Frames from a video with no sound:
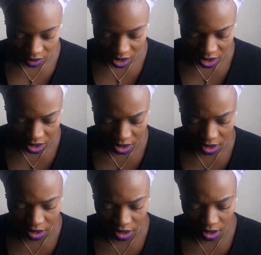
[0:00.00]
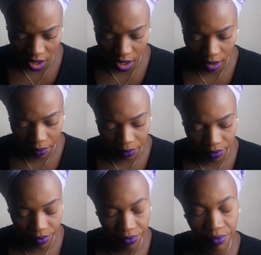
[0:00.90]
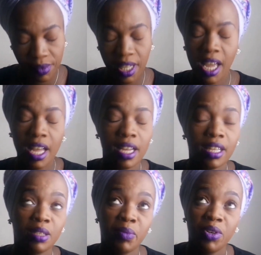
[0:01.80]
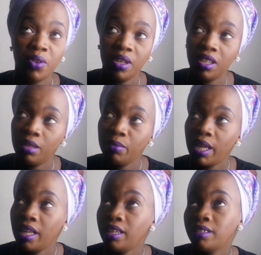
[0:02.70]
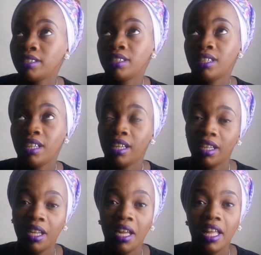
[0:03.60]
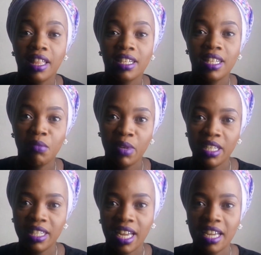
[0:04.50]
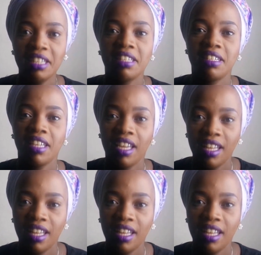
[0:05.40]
And yeah, it's been real, man. The sleepless nights, yeah,